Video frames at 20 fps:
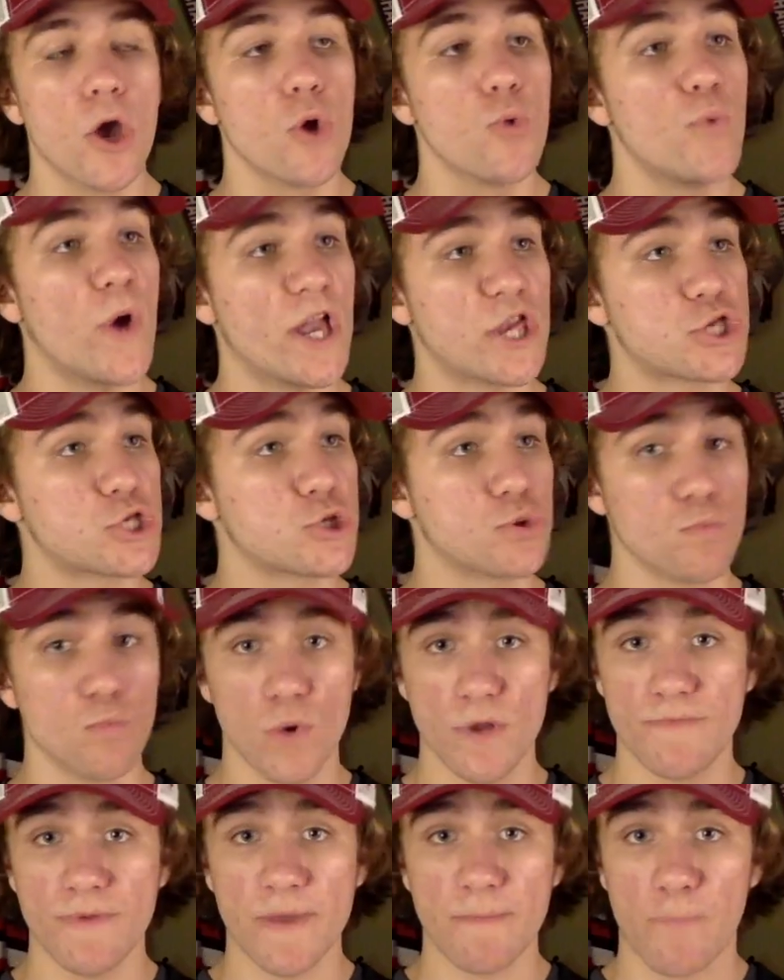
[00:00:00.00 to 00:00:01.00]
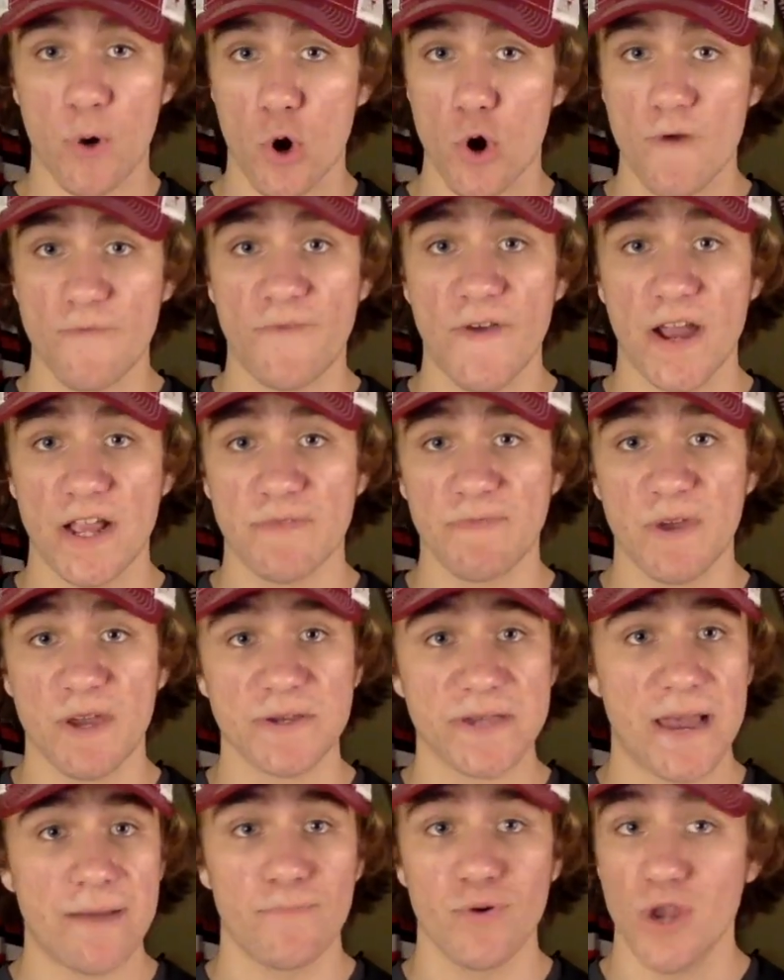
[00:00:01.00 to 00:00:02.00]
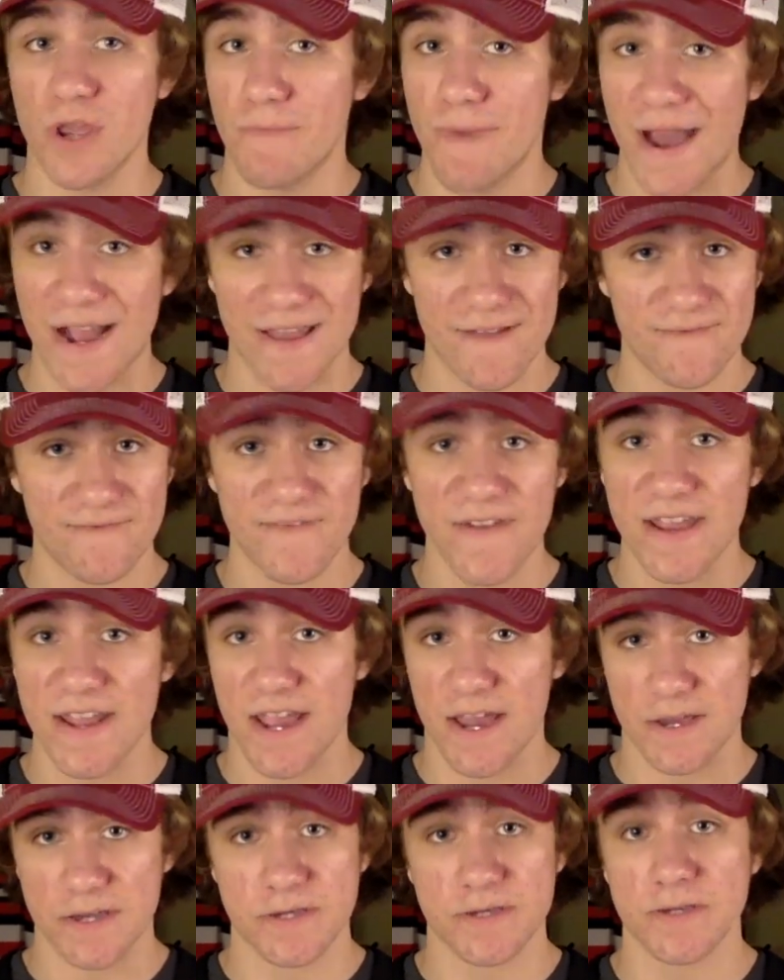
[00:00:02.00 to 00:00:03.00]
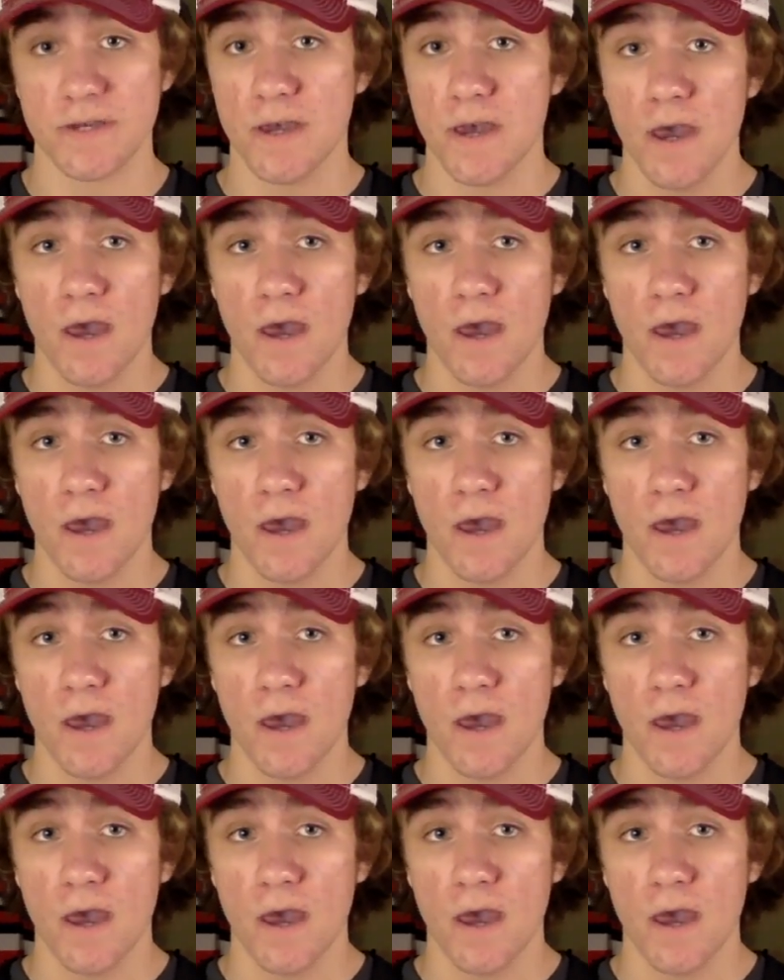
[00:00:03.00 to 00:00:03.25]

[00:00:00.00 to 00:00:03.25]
which would be perfect because that would put you back in Phoenix,